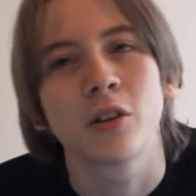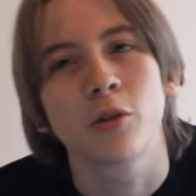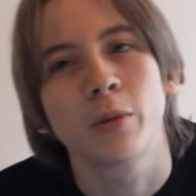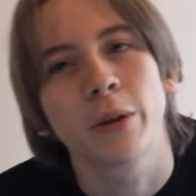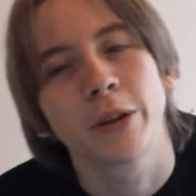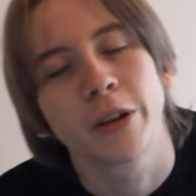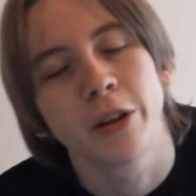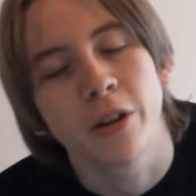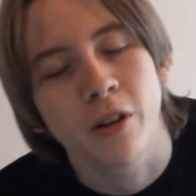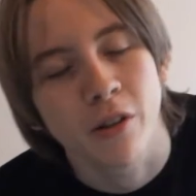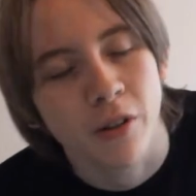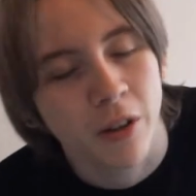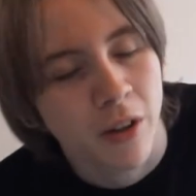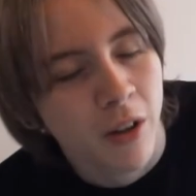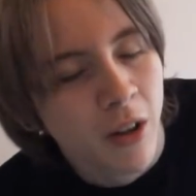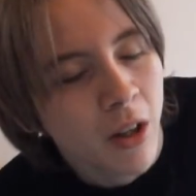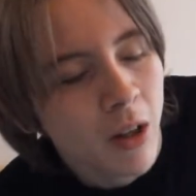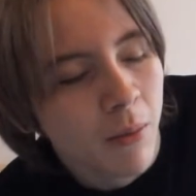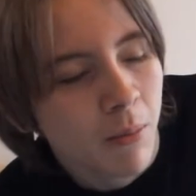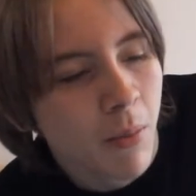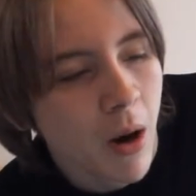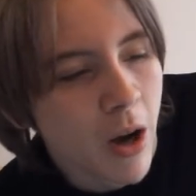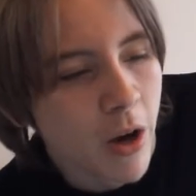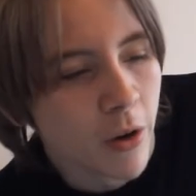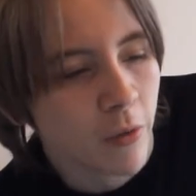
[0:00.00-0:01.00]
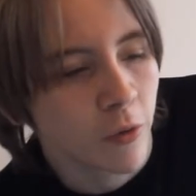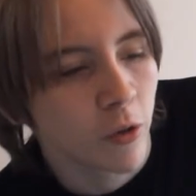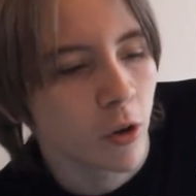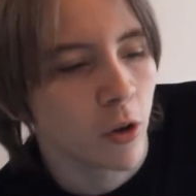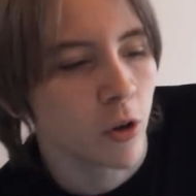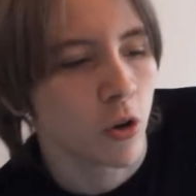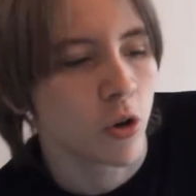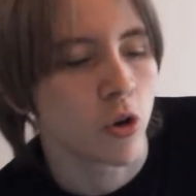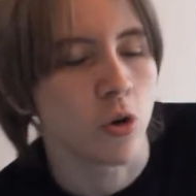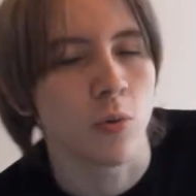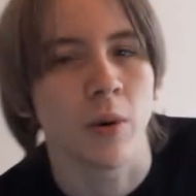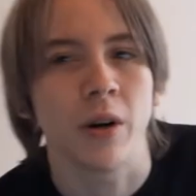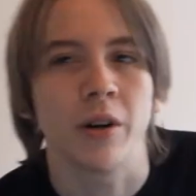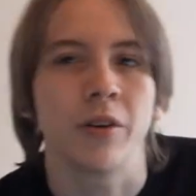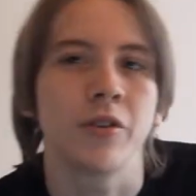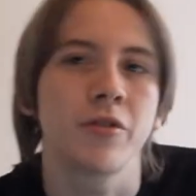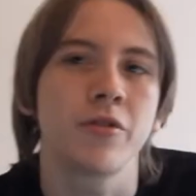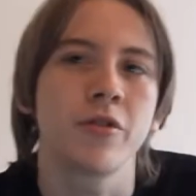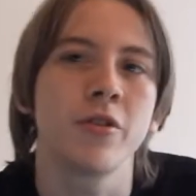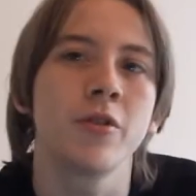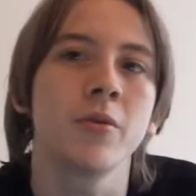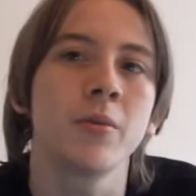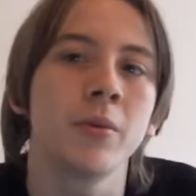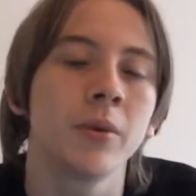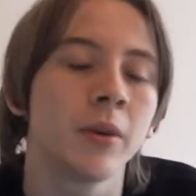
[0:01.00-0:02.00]
especially my own logo
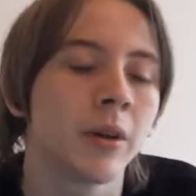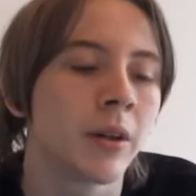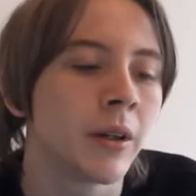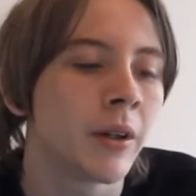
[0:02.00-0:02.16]
intro.